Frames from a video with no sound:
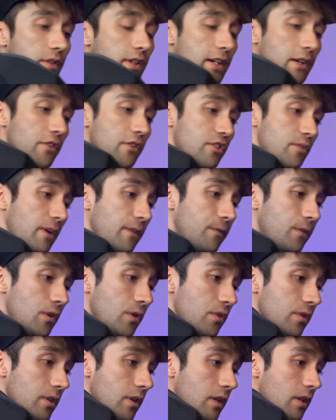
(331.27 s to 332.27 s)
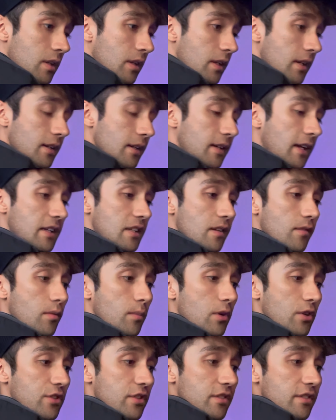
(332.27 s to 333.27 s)
that goes on my phone in case of
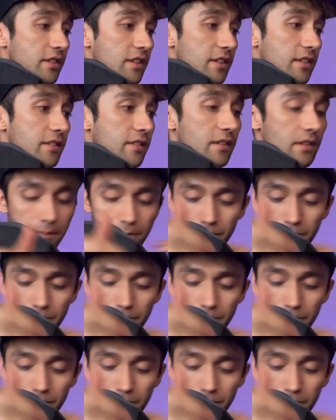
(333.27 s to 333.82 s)
emergencies.